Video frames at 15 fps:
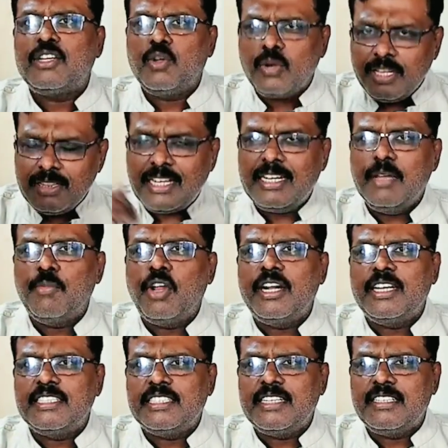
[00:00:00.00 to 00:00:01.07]
during the
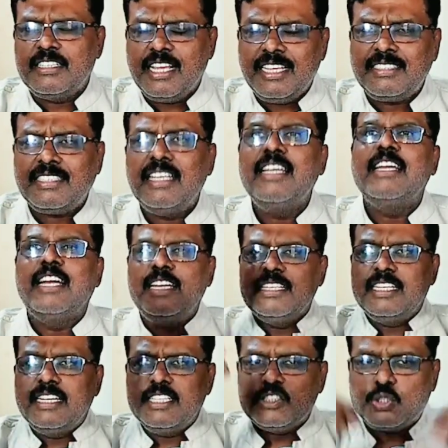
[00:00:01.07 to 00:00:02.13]
demonetization days,
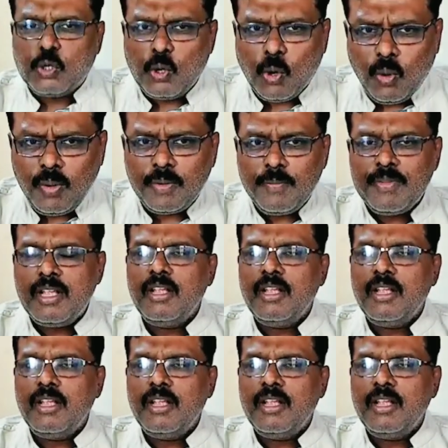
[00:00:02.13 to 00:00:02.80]
it is low.